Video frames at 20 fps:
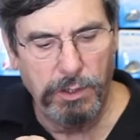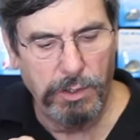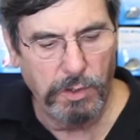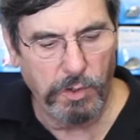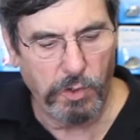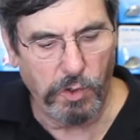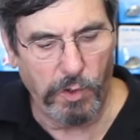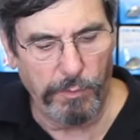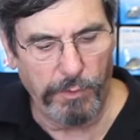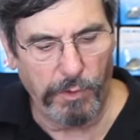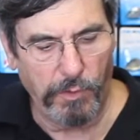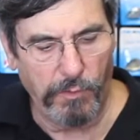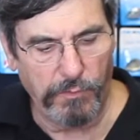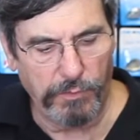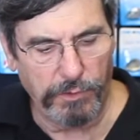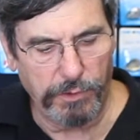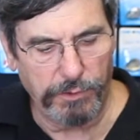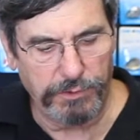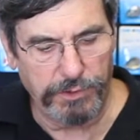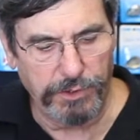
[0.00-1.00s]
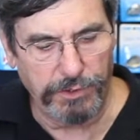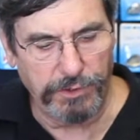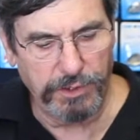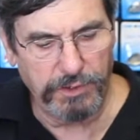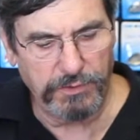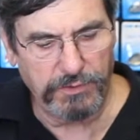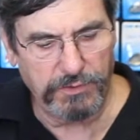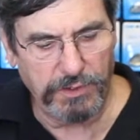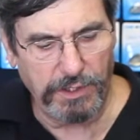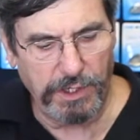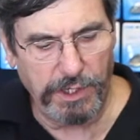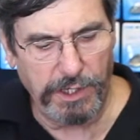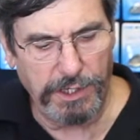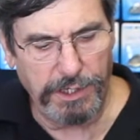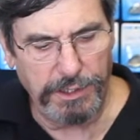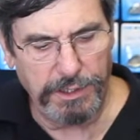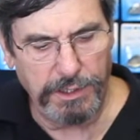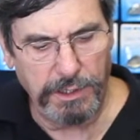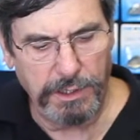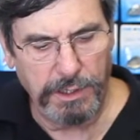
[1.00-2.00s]
come over to this
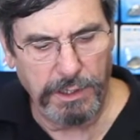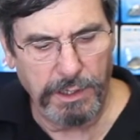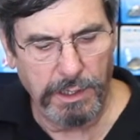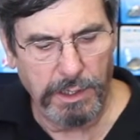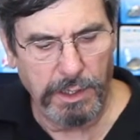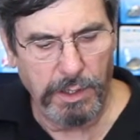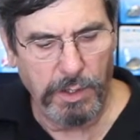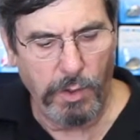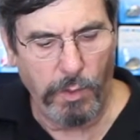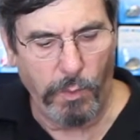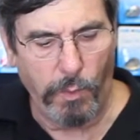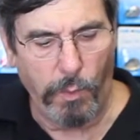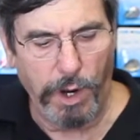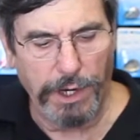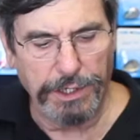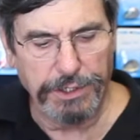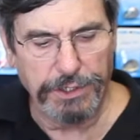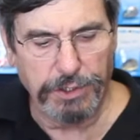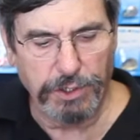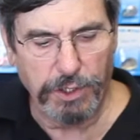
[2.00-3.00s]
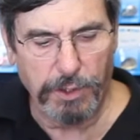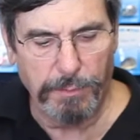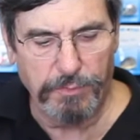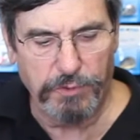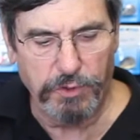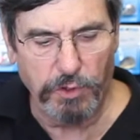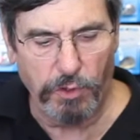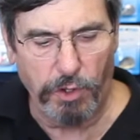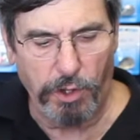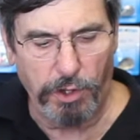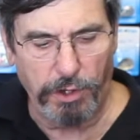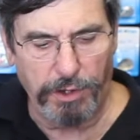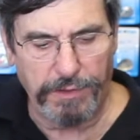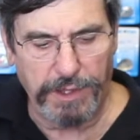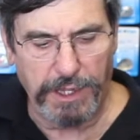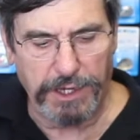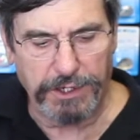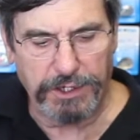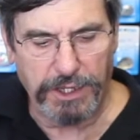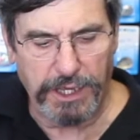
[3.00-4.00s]
side, wind it up till all of
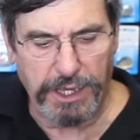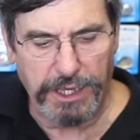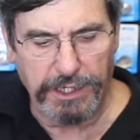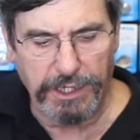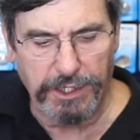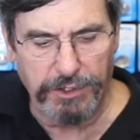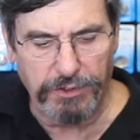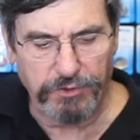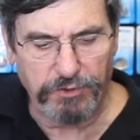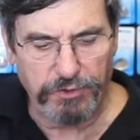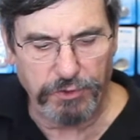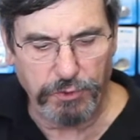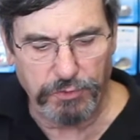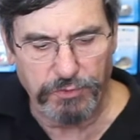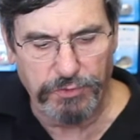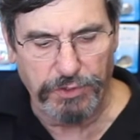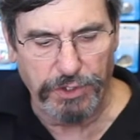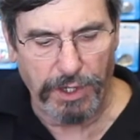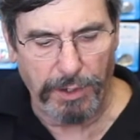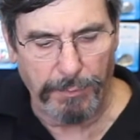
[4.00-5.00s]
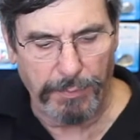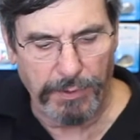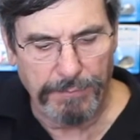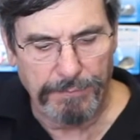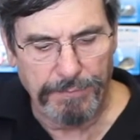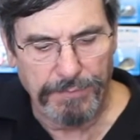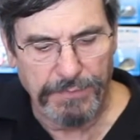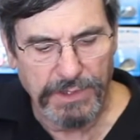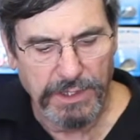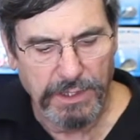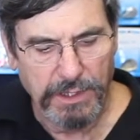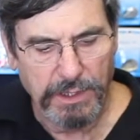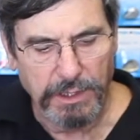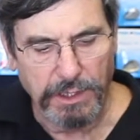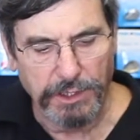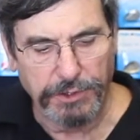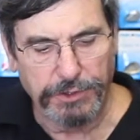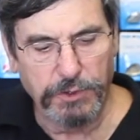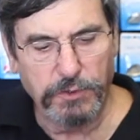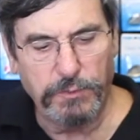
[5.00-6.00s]
that tag end is used up.
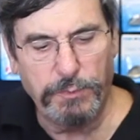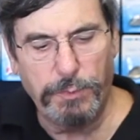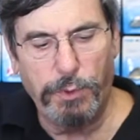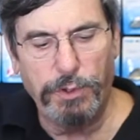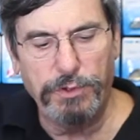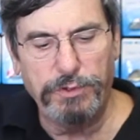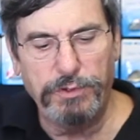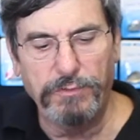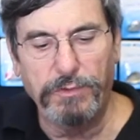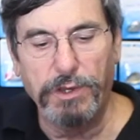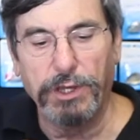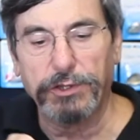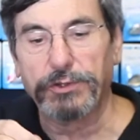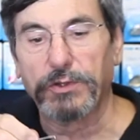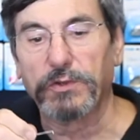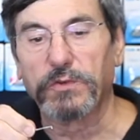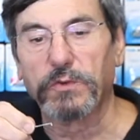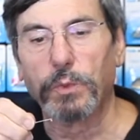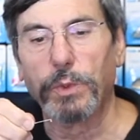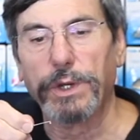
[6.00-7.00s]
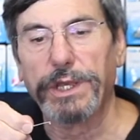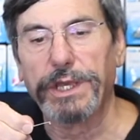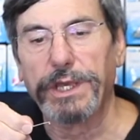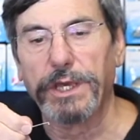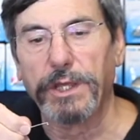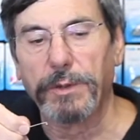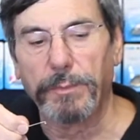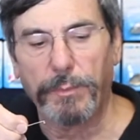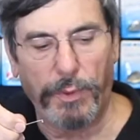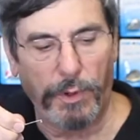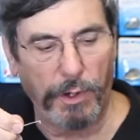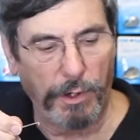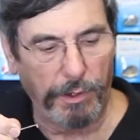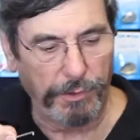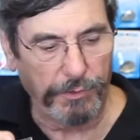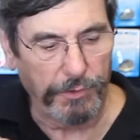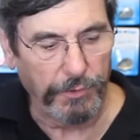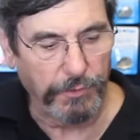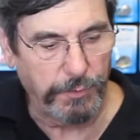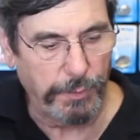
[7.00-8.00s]
At this point, you've got the swing end part
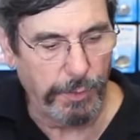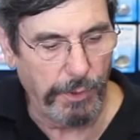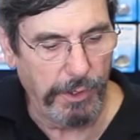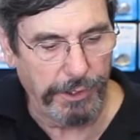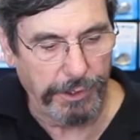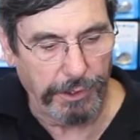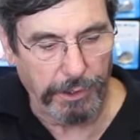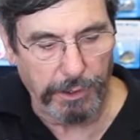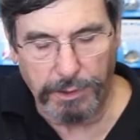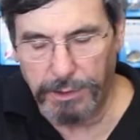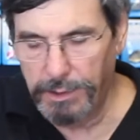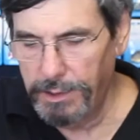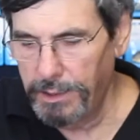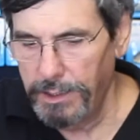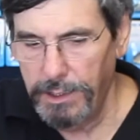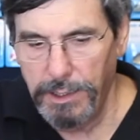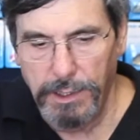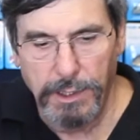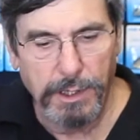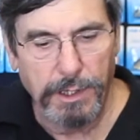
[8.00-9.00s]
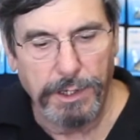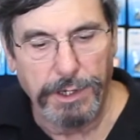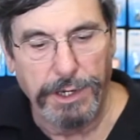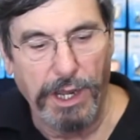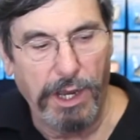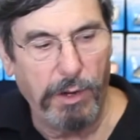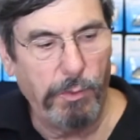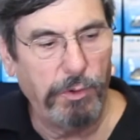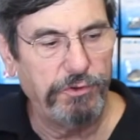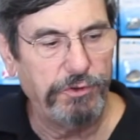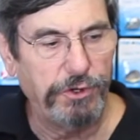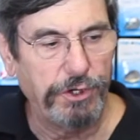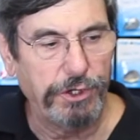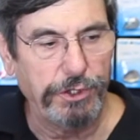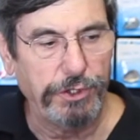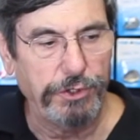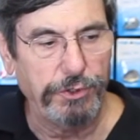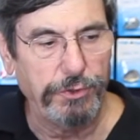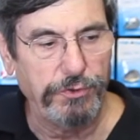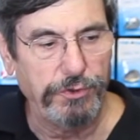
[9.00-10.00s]
of the spreader. Now what you're
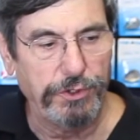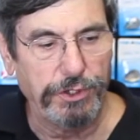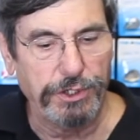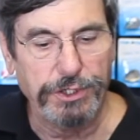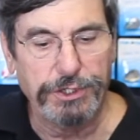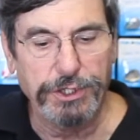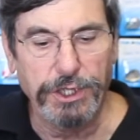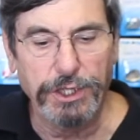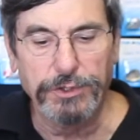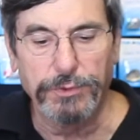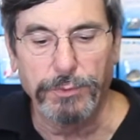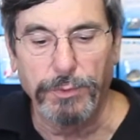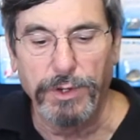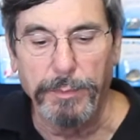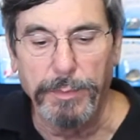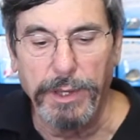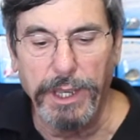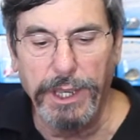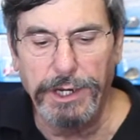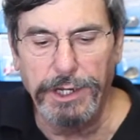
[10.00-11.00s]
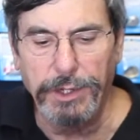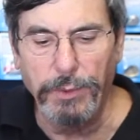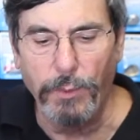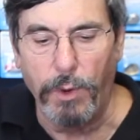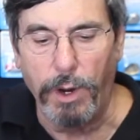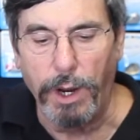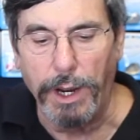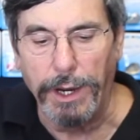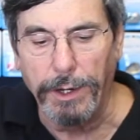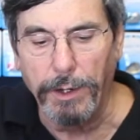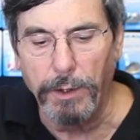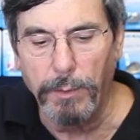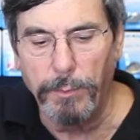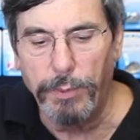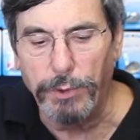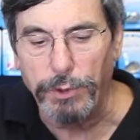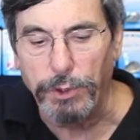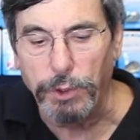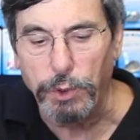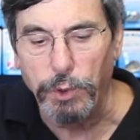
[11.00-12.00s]
going to do is you're going to take the remaining wire,
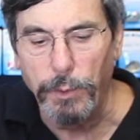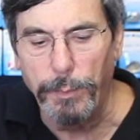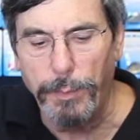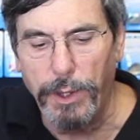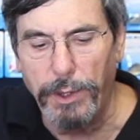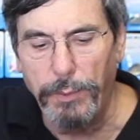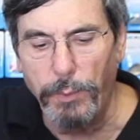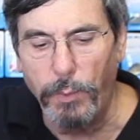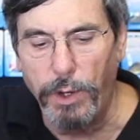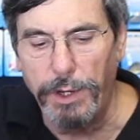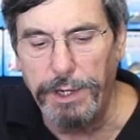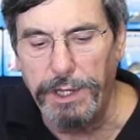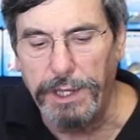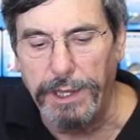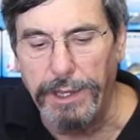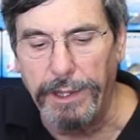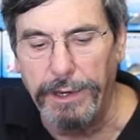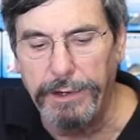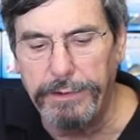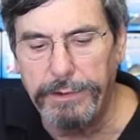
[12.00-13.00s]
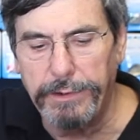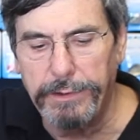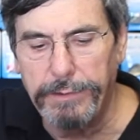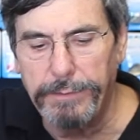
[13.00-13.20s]
put a loop on one end,